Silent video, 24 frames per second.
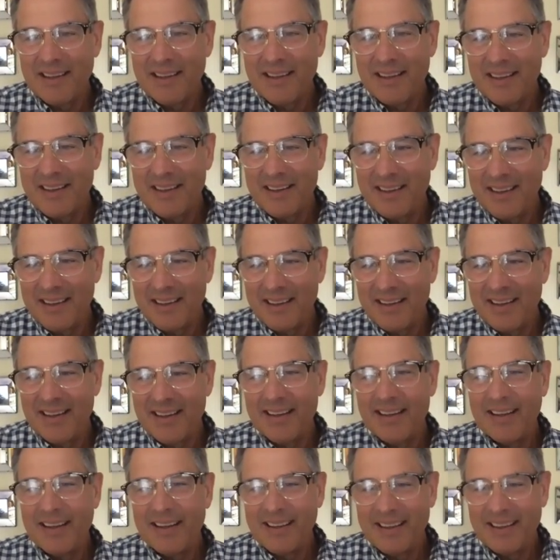
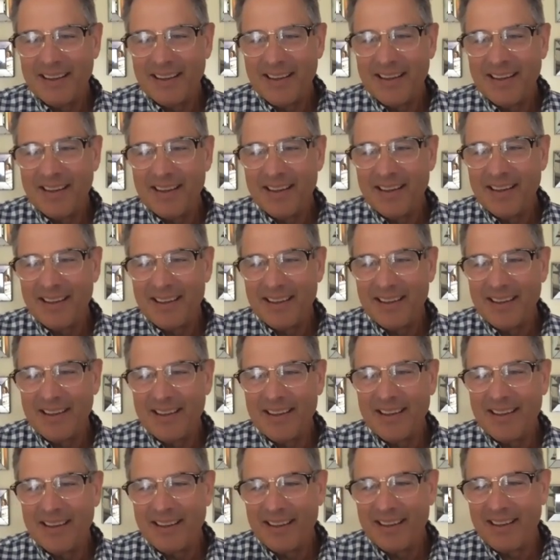
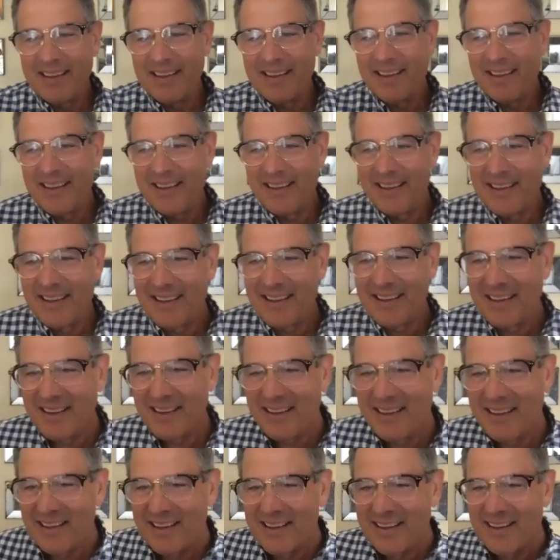
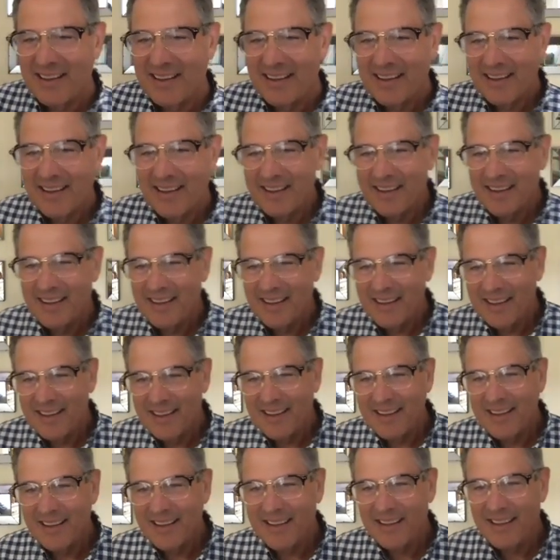
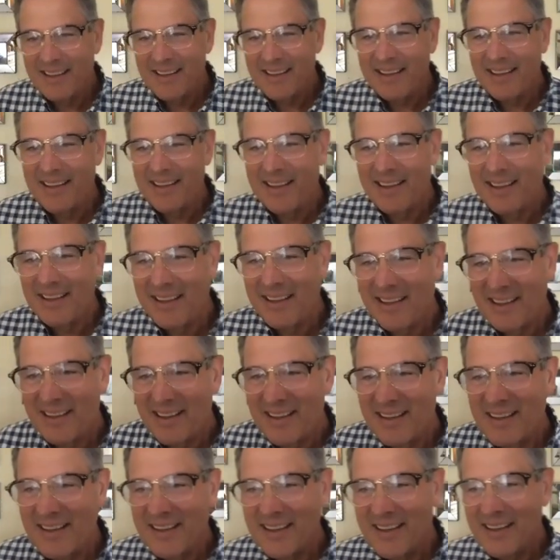
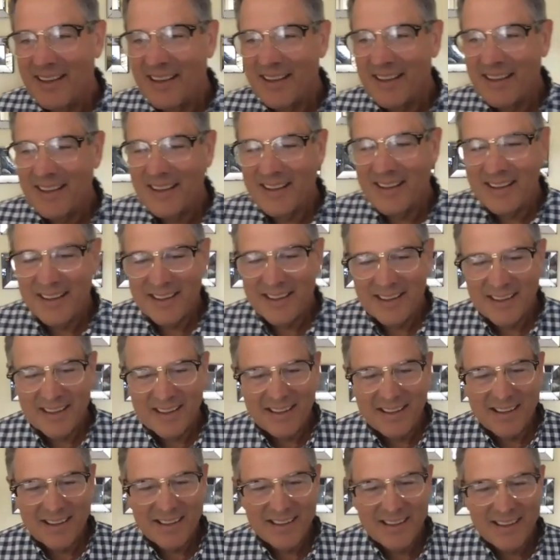
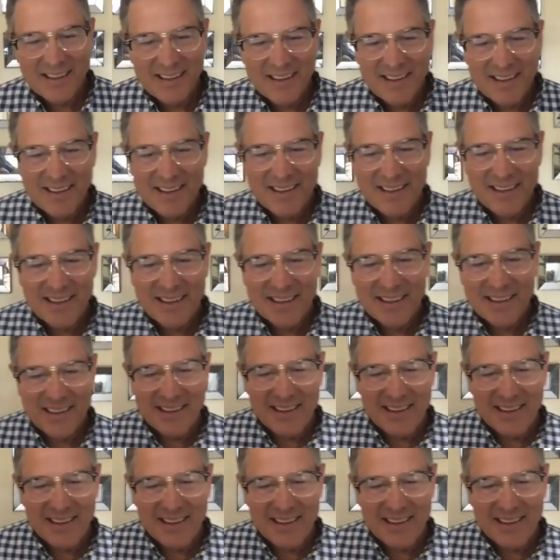No words are spoken by the person on screen.